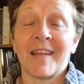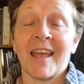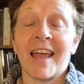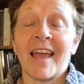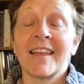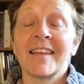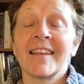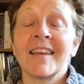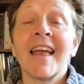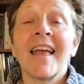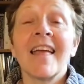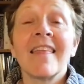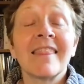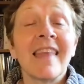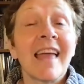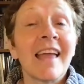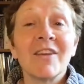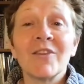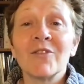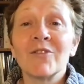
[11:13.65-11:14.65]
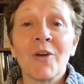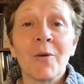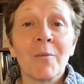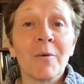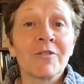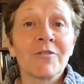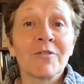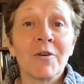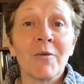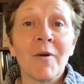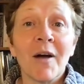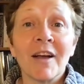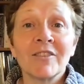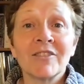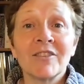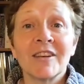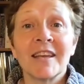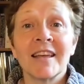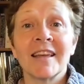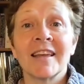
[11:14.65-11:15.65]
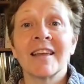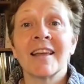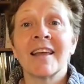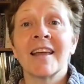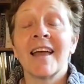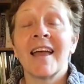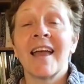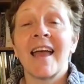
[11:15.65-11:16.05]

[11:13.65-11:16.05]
And thank you so much for watching,